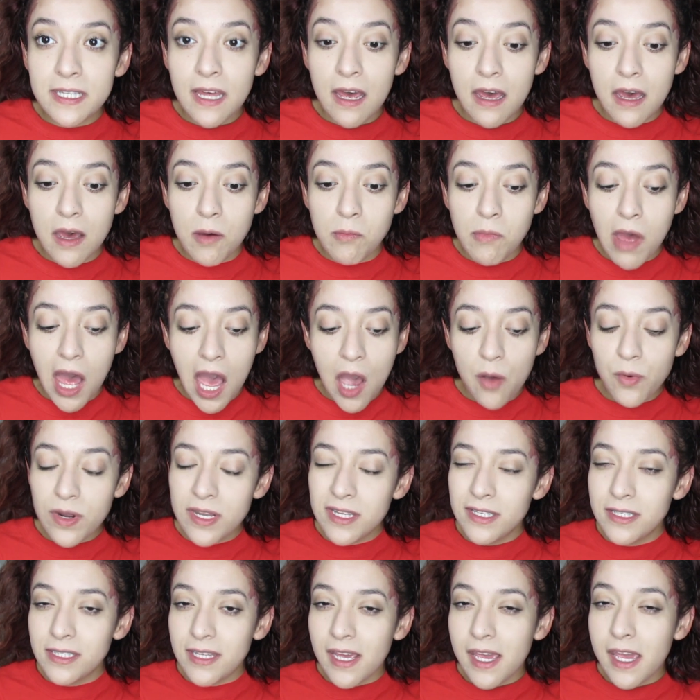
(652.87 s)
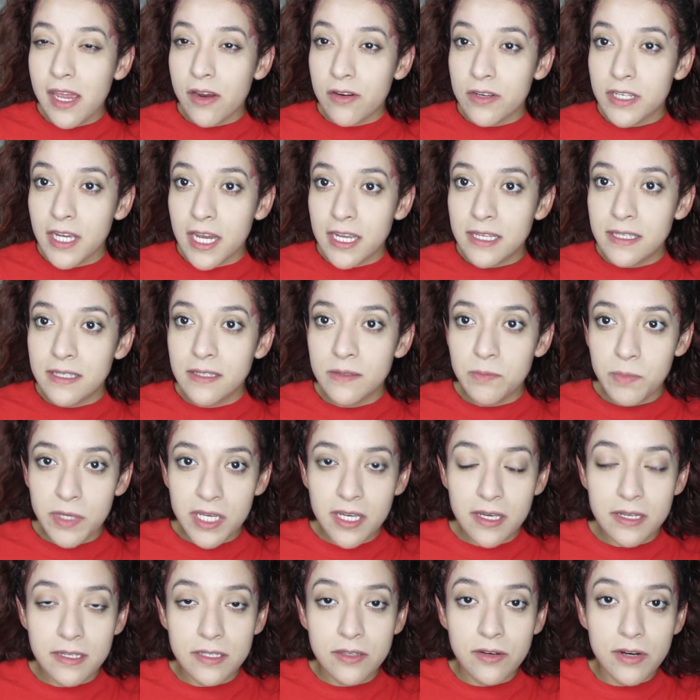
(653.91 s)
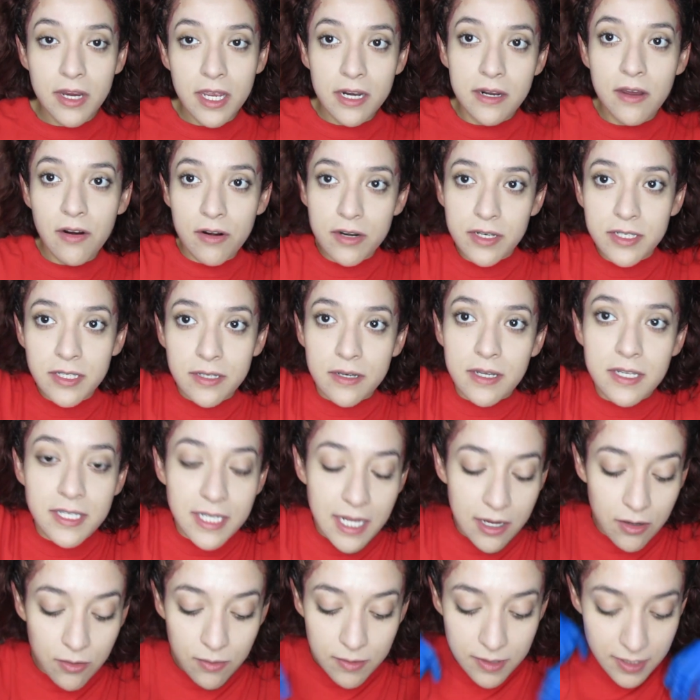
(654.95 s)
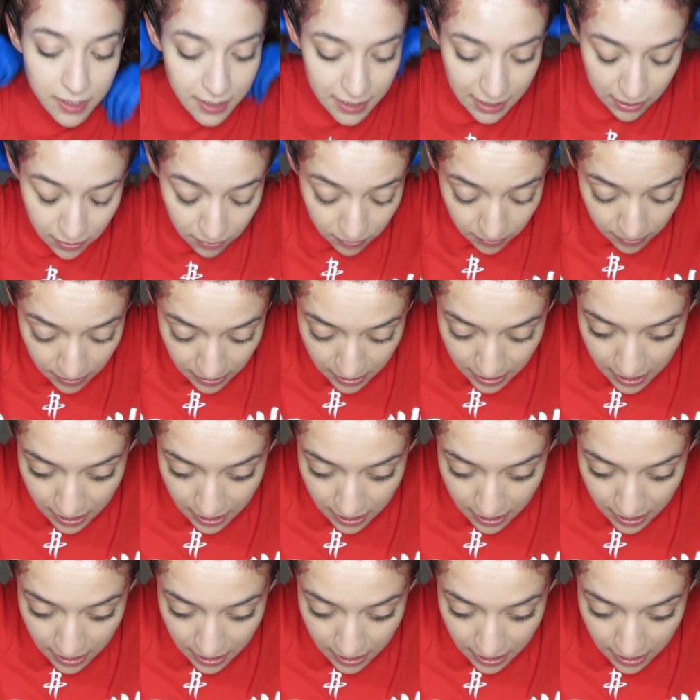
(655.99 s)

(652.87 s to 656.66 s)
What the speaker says: I wouldn't say hair ties because they're kind of hard to untangle or detangle,